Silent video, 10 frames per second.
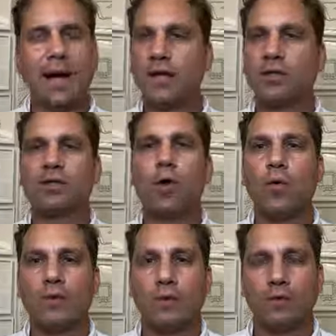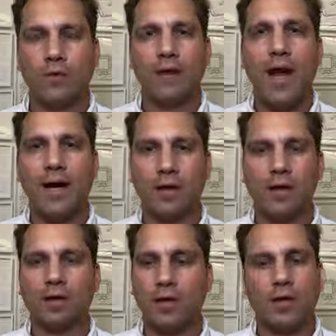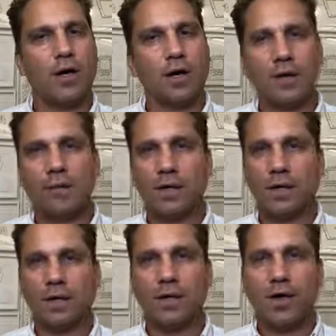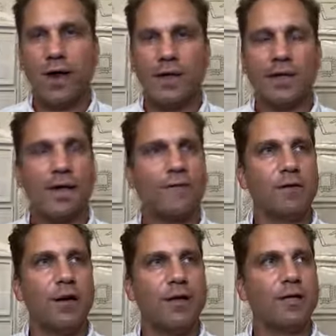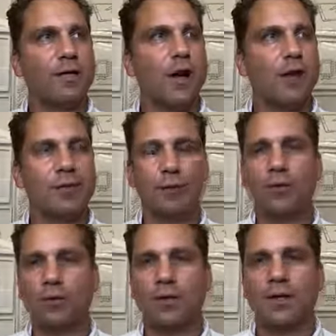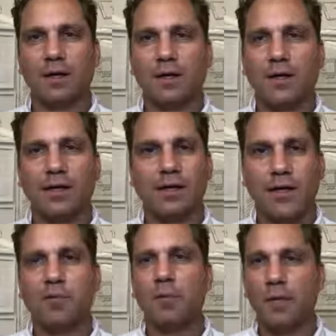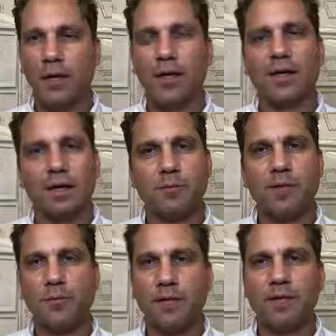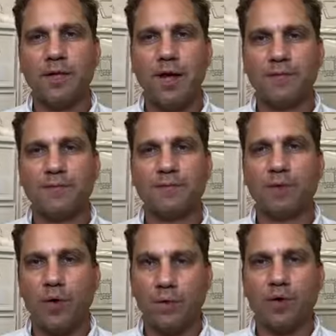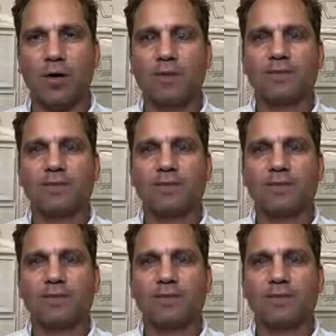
guess there's always silver linings, although, I think everybody has gone through an adjustment period and it's been pretty tough overall.